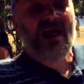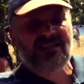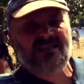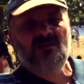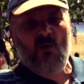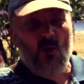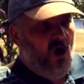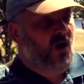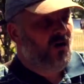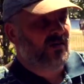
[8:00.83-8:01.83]
place in the
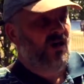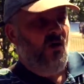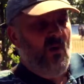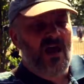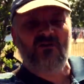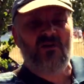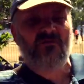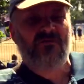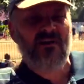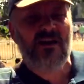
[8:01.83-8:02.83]
world where you've
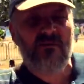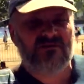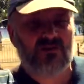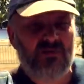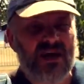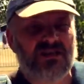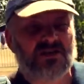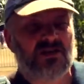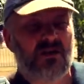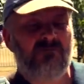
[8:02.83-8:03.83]
got freedom of speech.
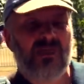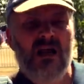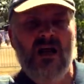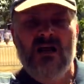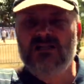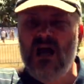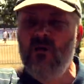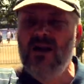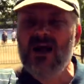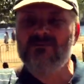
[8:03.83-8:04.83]
Yeah.
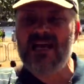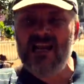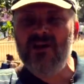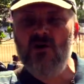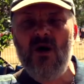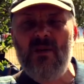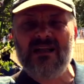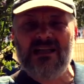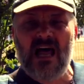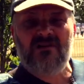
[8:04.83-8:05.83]
So when I'm telling you
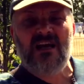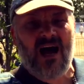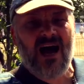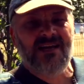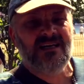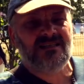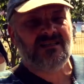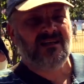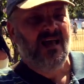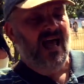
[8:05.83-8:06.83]
about loving
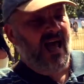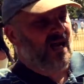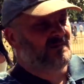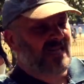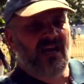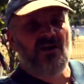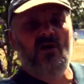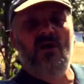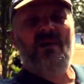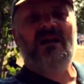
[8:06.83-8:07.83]
kindness, and I'm telling
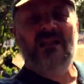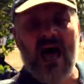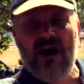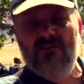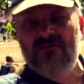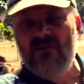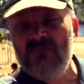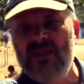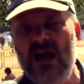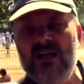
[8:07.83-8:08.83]
you about love,
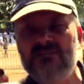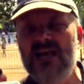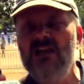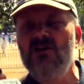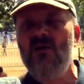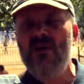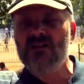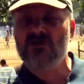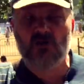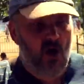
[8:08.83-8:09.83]
and I'm telling you
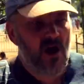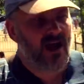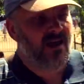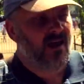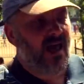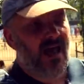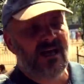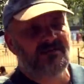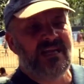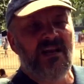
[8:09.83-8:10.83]
about joy,
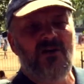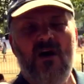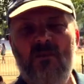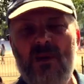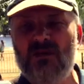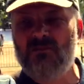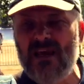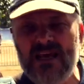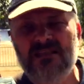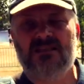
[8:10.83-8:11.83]
and I'm telling you about
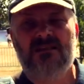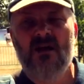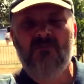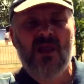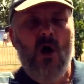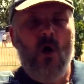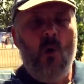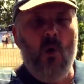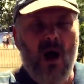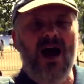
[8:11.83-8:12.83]
peace,
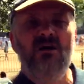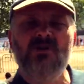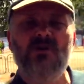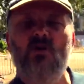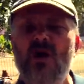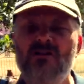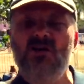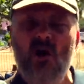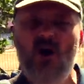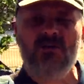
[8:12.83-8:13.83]
why would you want
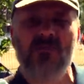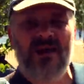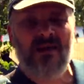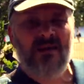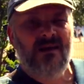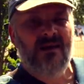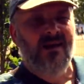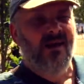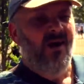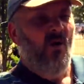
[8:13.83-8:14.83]
to hurt me?
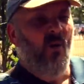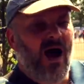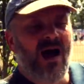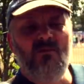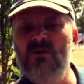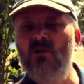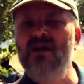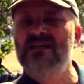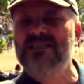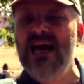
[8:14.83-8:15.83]
Why would you
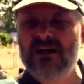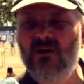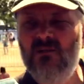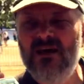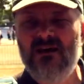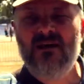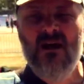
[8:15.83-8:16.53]
want to tackle me?